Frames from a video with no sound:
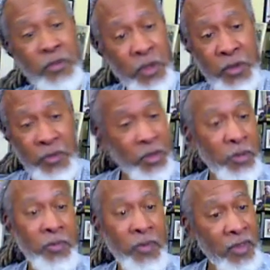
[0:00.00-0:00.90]
for whom
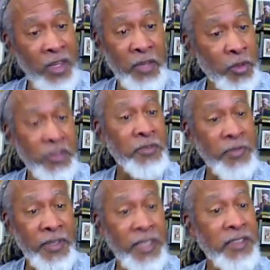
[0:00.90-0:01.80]
none will
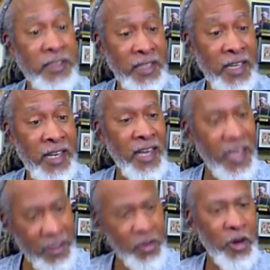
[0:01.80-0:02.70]
suffice in
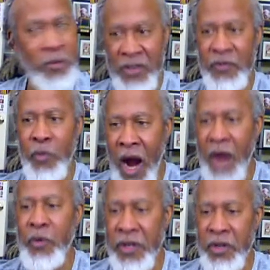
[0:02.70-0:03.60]
terms of why we're doing